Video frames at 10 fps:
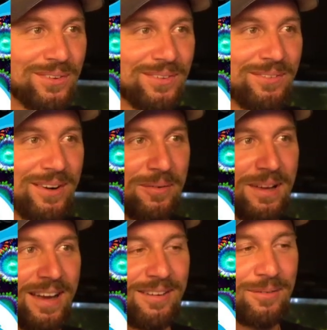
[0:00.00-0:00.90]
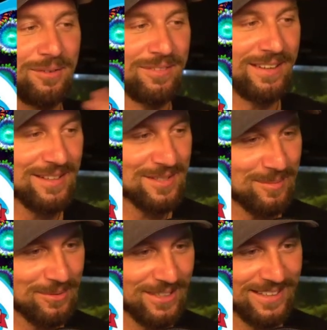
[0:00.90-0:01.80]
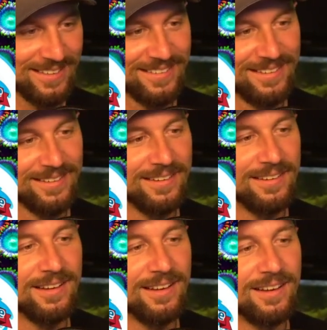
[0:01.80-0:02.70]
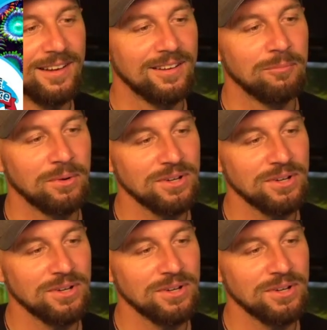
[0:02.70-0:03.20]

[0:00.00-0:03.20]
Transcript: Where are we at? We're over there somewhere. Immerse